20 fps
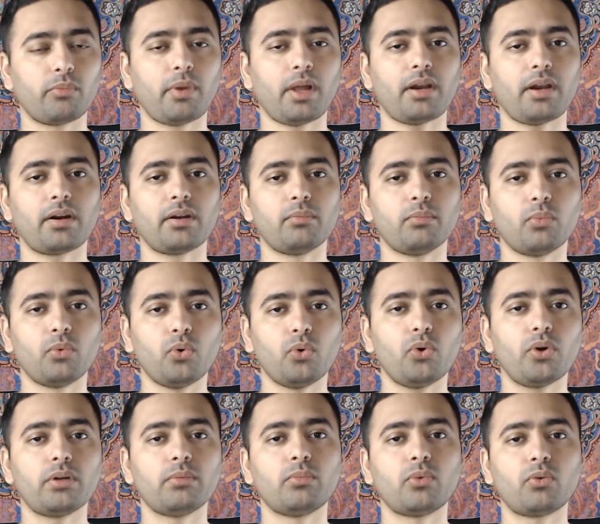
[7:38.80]
and more
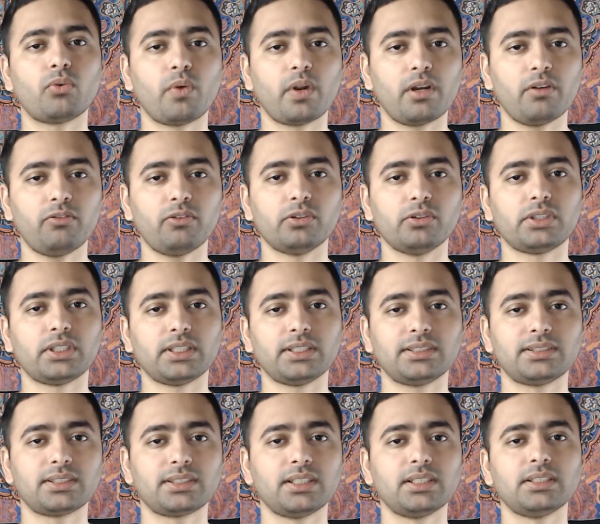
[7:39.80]
wonderful things
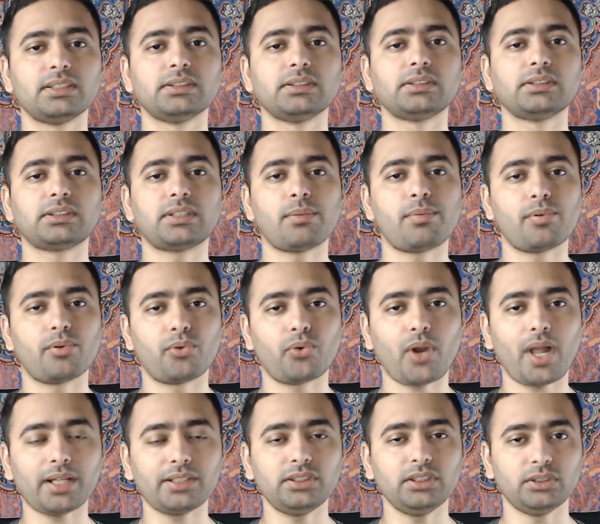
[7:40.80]
kept
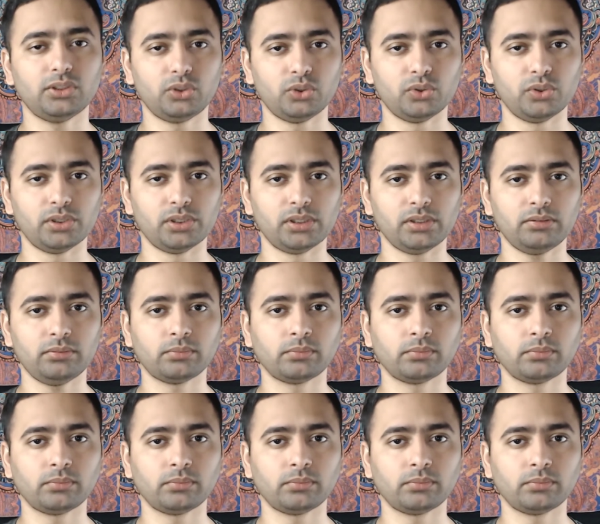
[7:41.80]
attracting to her.